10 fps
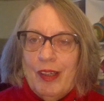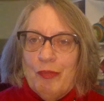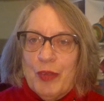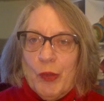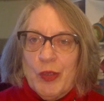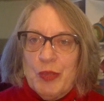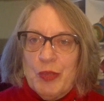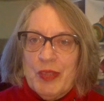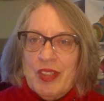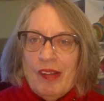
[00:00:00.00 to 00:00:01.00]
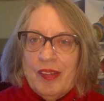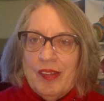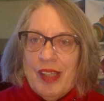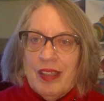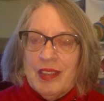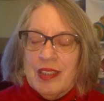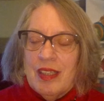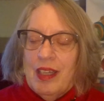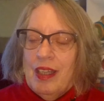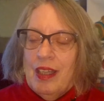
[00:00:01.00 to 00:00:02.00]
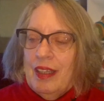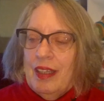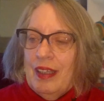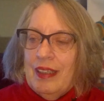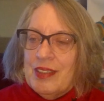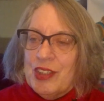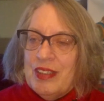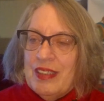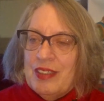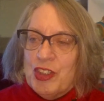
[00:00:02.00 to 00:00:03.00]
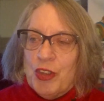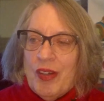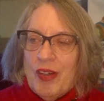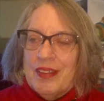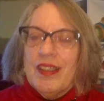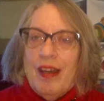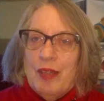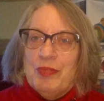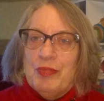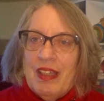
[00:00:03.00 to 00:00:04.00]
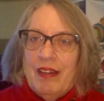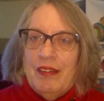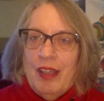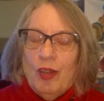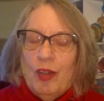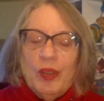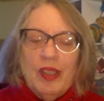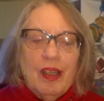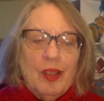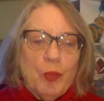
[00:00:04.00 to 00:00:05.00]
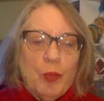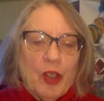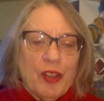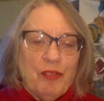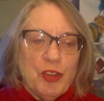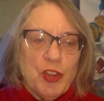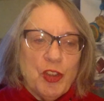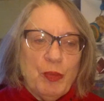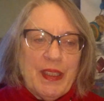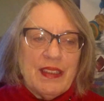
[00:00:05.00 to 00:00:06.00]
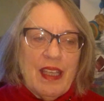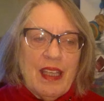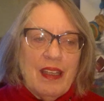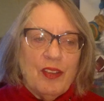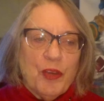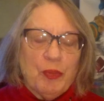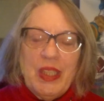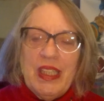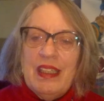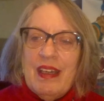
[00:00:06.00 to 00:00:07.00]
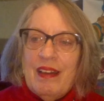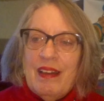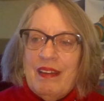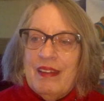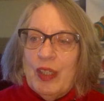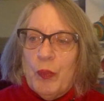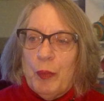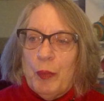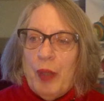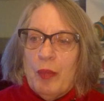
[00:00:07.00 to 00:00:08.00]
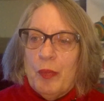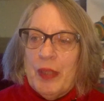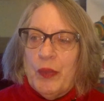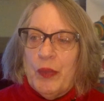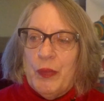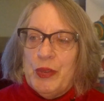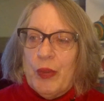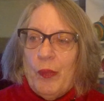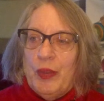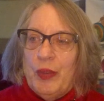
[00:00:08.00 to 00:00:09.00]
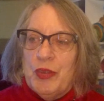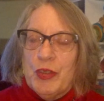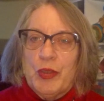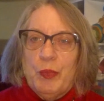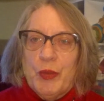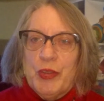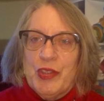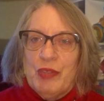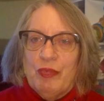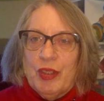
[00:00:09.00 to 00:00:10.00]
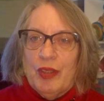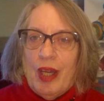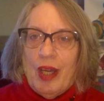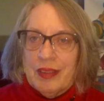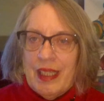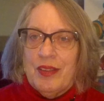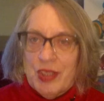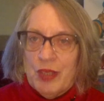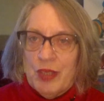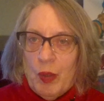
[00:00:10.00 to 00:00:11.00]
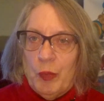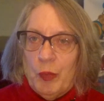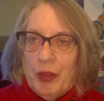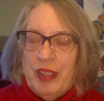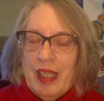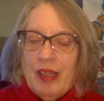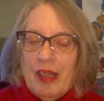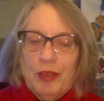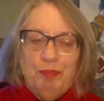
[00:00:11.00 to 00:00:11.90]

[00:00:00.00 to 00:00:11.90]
the Christmas holidays. It's trying times, I know. Our governor speaks at 3, and I think we're probably going to go into some more severe lockdowns than what we're in now.